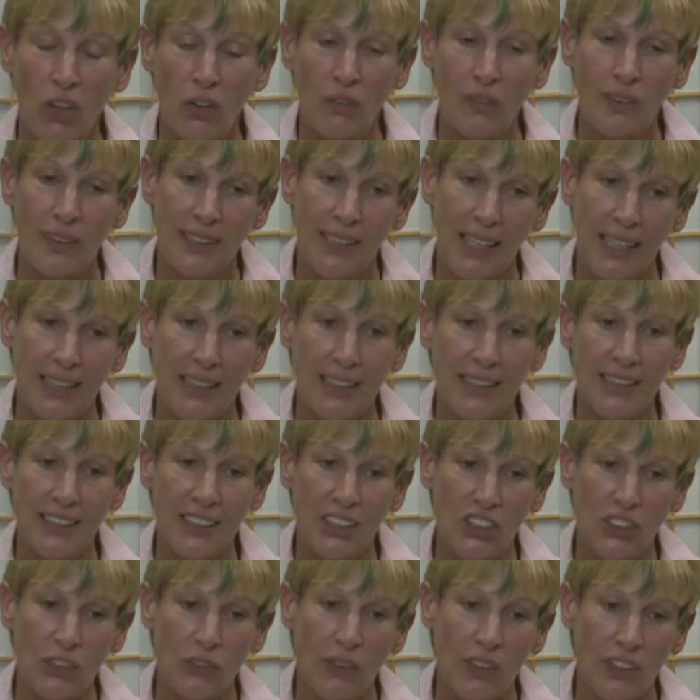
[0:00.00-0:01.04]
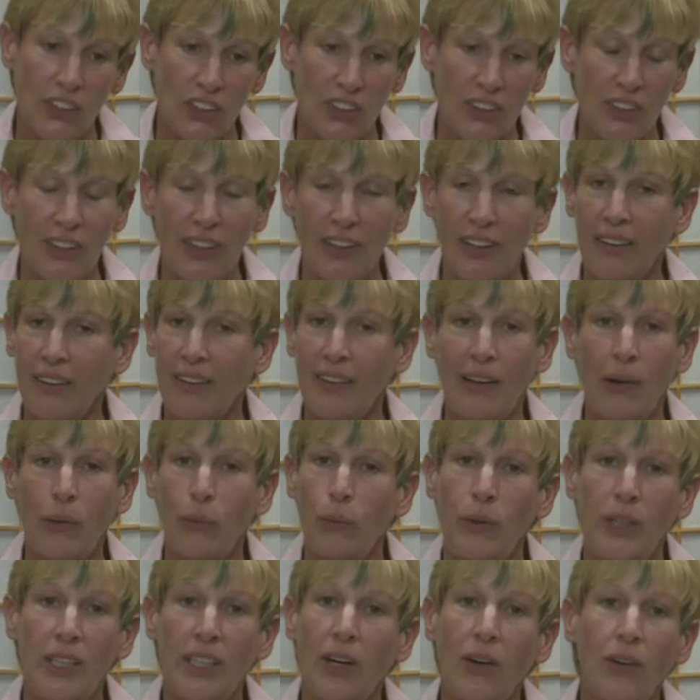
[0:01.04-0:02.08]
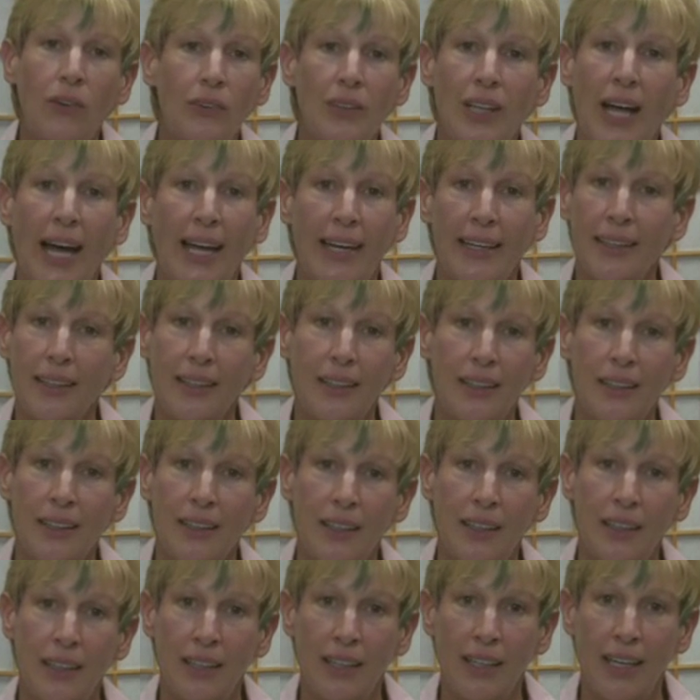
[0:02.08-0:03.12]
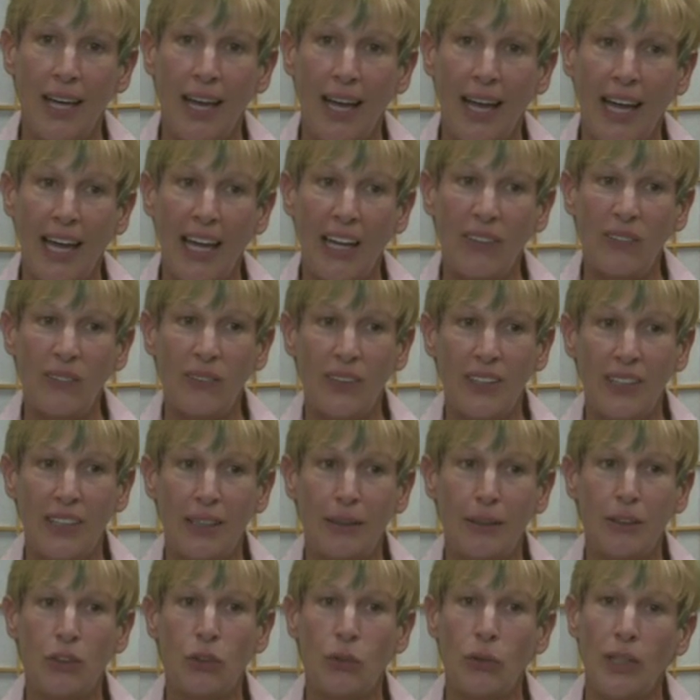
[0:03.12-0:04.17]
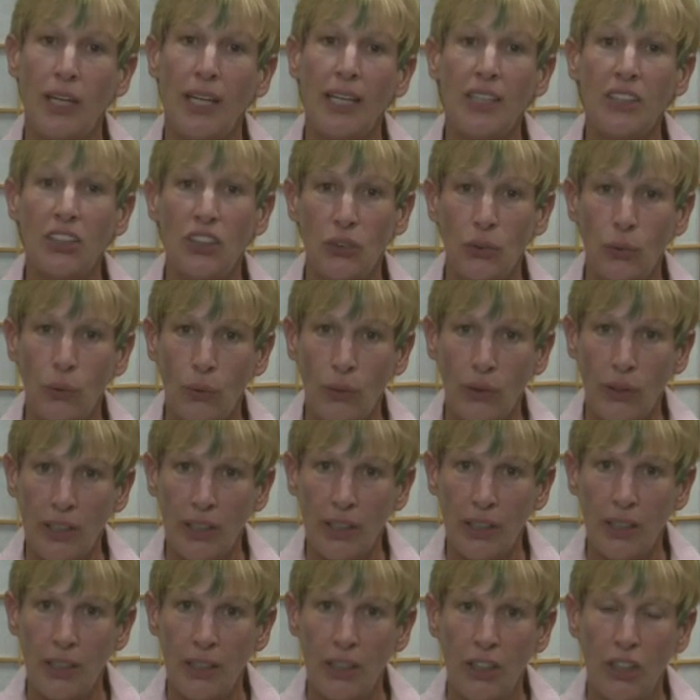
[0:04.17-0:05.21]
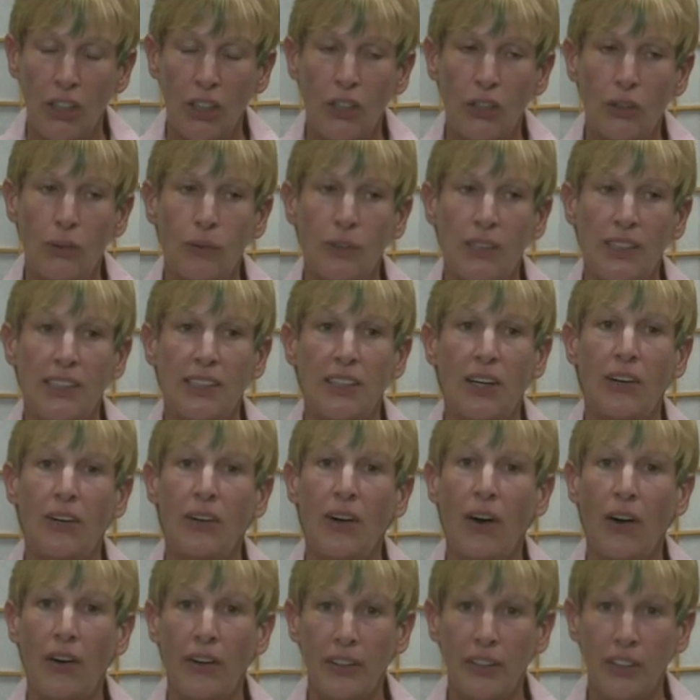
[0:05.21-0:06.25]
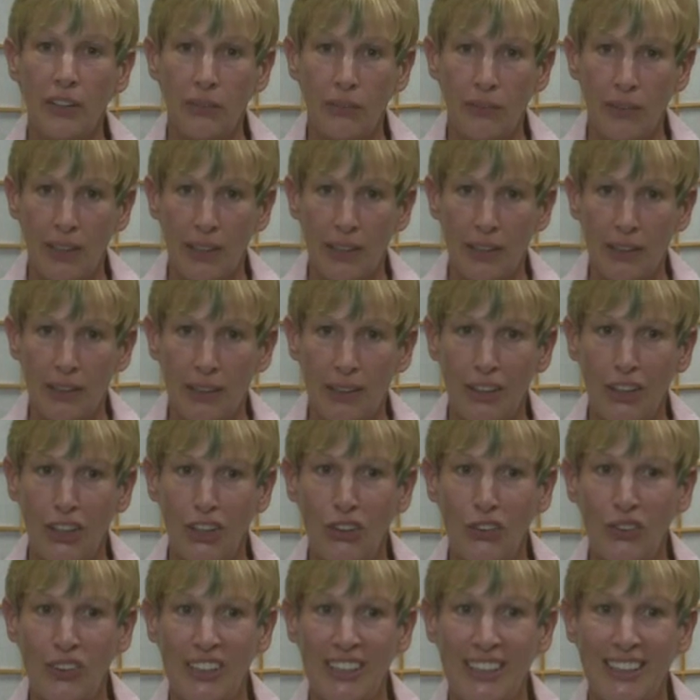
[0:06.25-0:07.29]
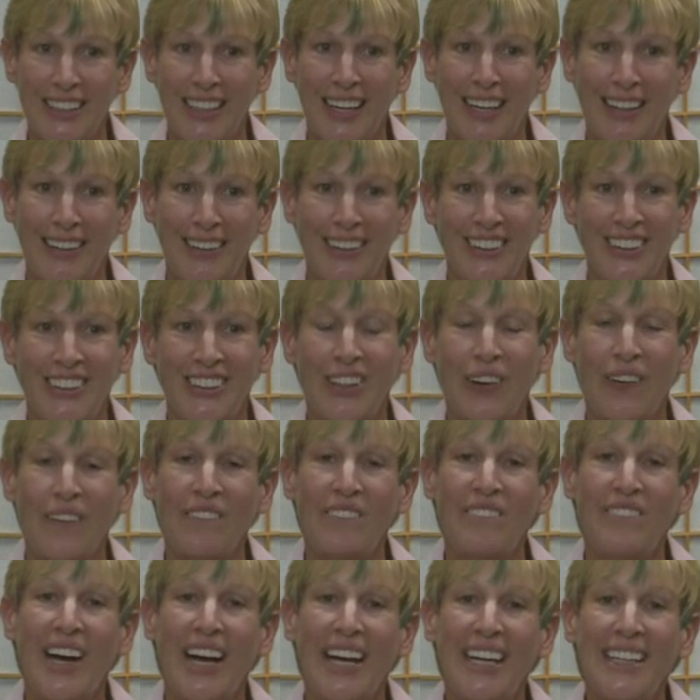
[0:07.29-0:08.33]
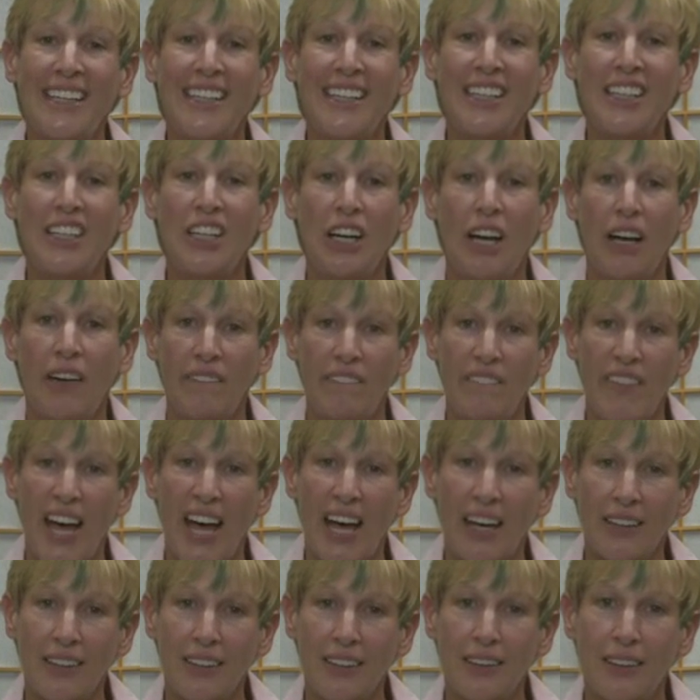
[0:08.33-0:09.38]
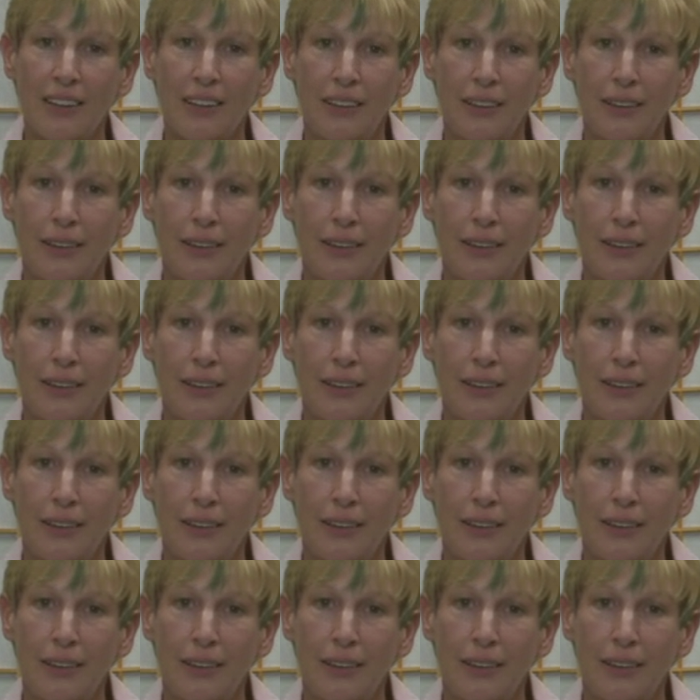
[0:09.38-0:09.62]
We take a situation that we don't like and we create a story. We start arguing. We start, start fighting a fact.